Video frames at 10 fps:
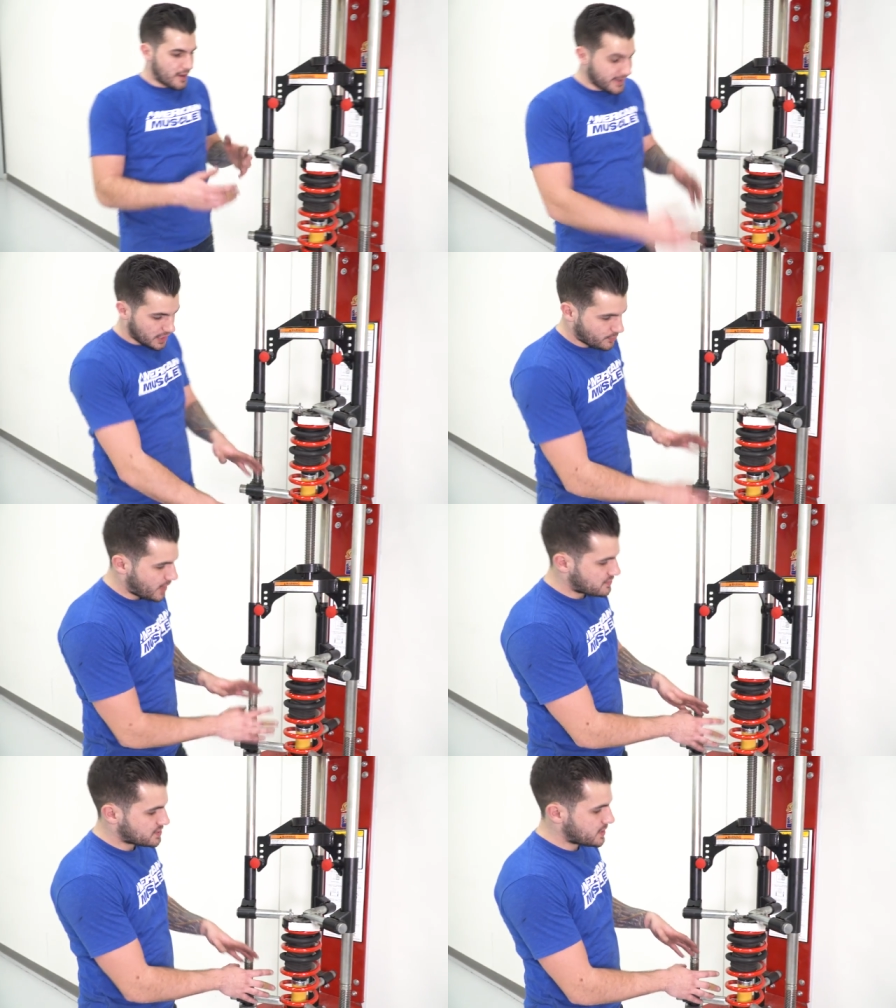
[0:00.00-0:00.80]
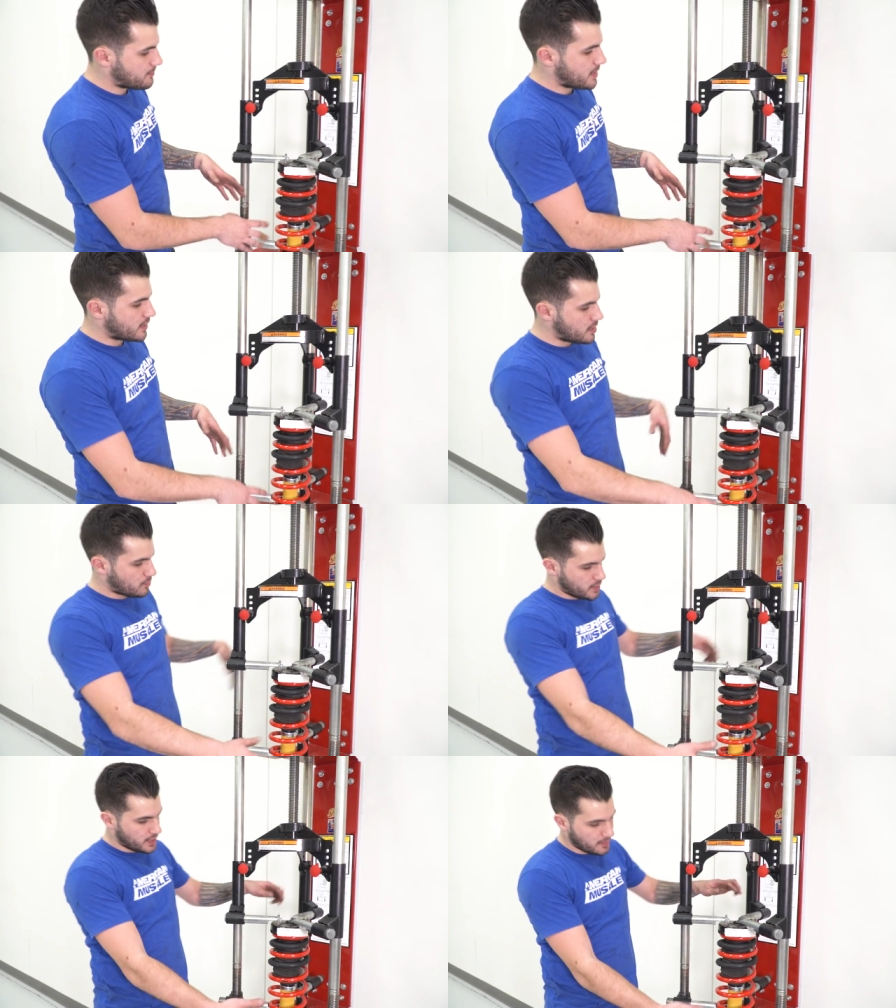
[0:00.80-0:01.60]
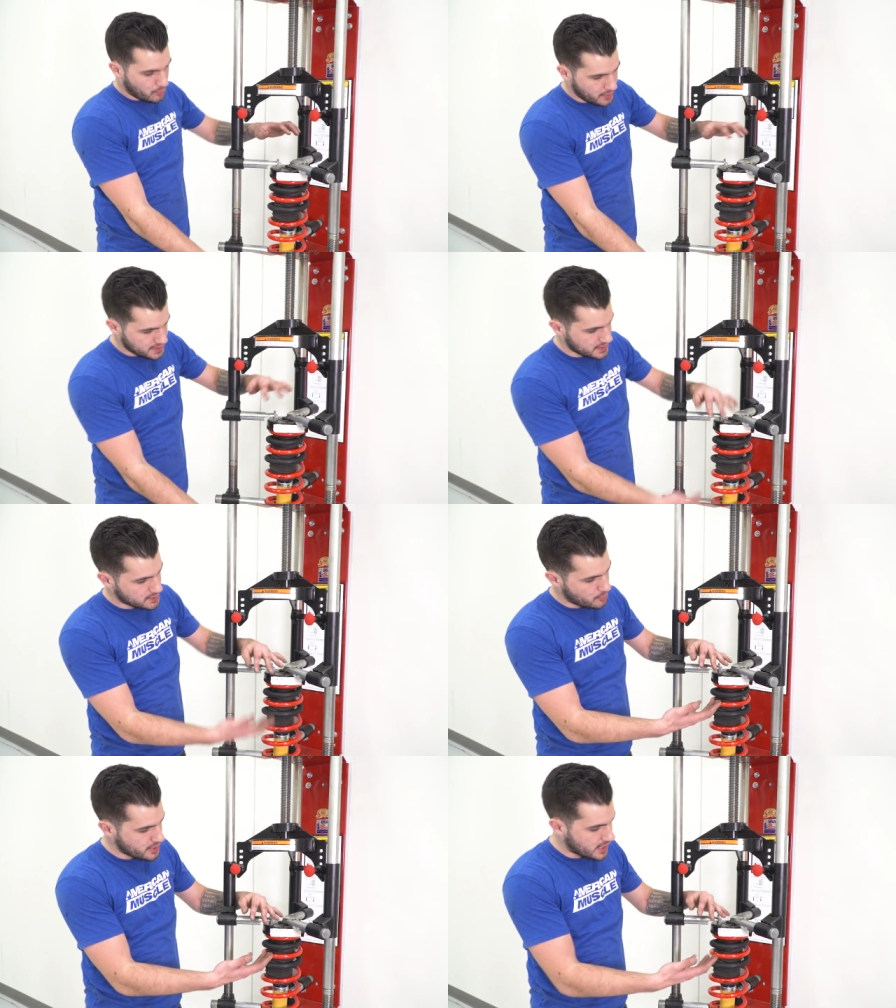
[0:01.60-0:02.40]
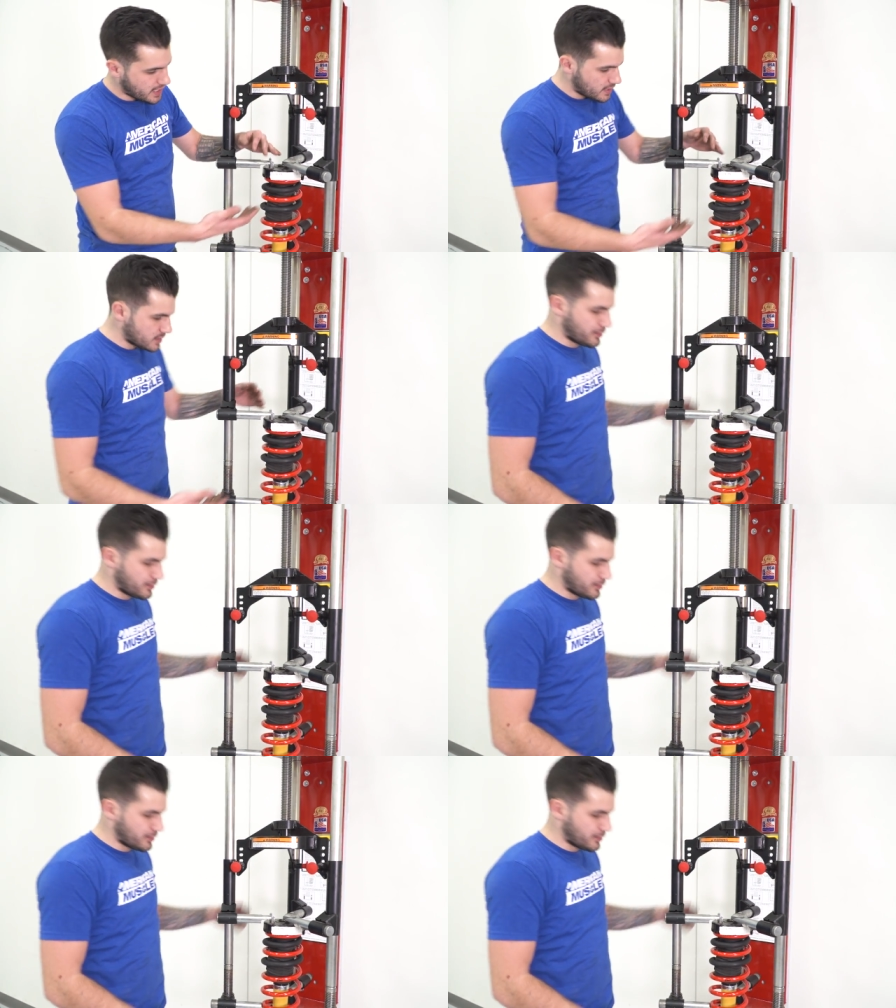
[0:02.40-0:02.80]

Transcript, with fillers: All right, now that we have this set back up, we can compress that spring again.